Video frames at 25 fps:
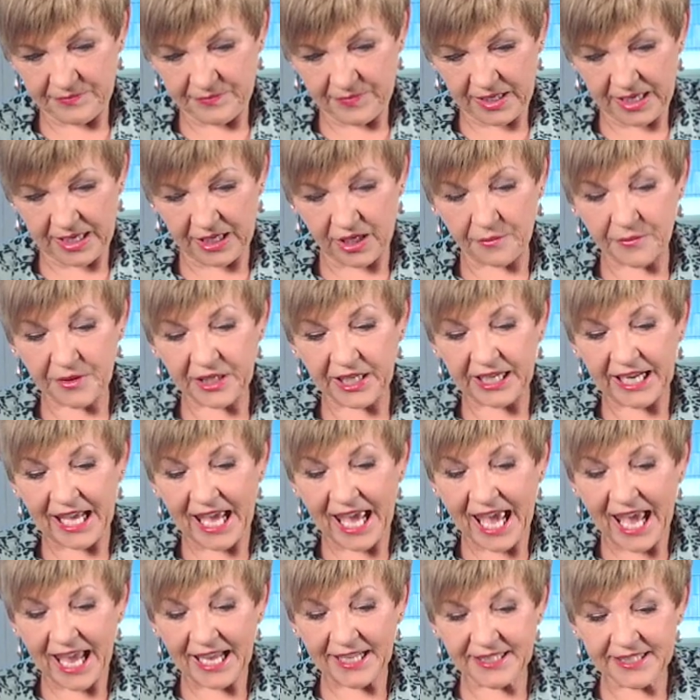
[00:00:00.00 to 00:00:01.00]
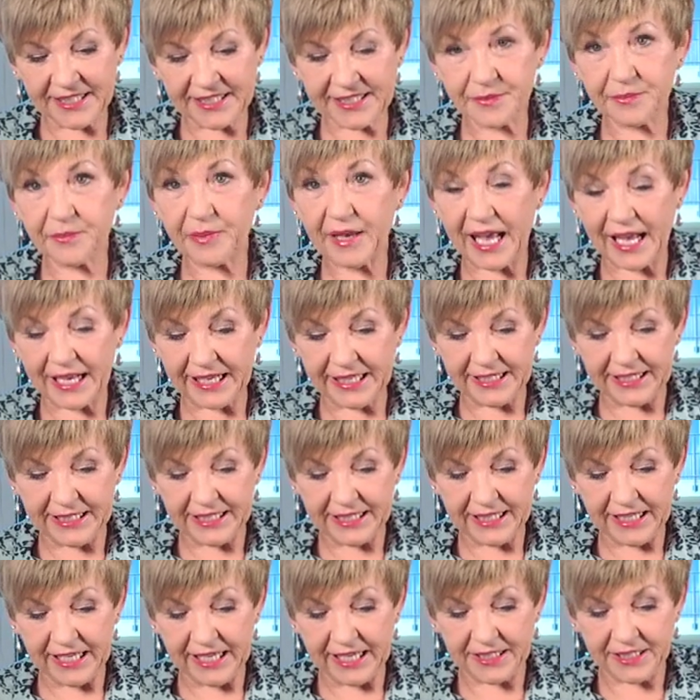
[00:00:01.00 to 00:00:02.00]
And I'm going to add this back in
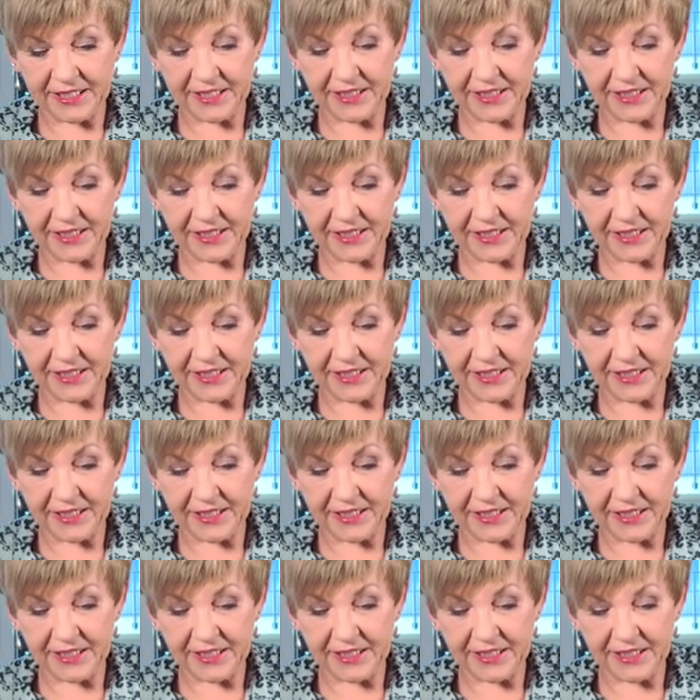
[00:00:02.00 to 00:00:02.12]
the end.